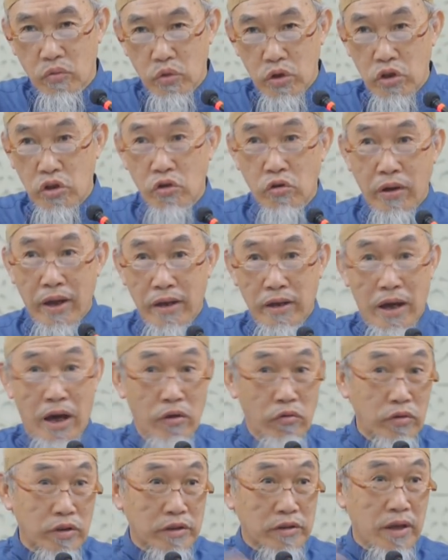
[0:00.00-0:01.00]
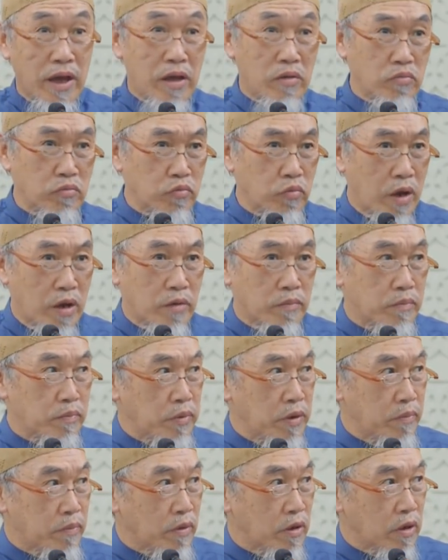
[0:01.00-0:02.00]
We know at our time when
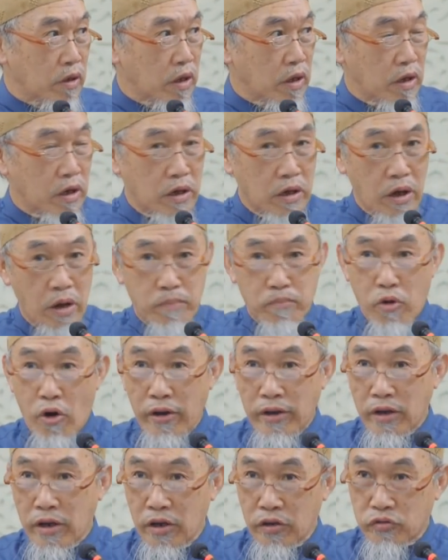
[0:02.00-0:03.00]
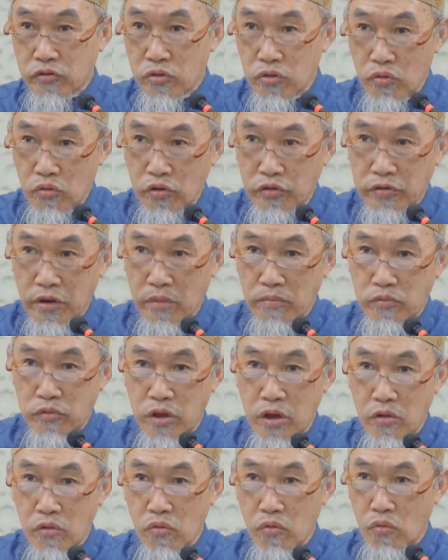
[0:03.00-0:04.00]
people appoint us to do
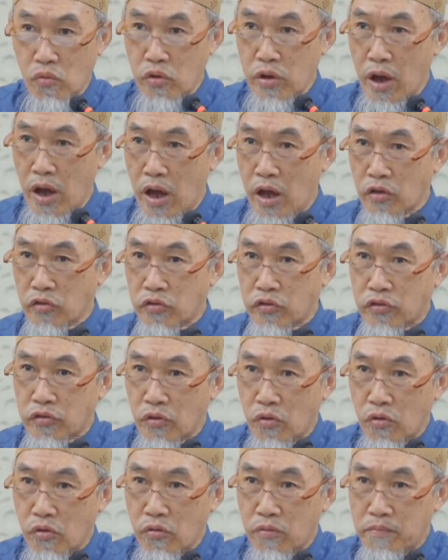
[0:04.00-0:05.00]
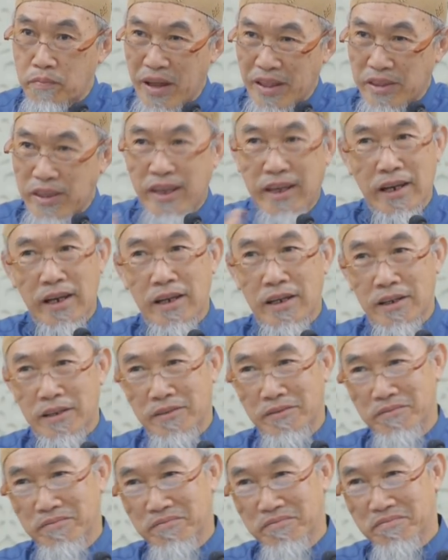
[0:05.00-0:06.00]
something, we are so particular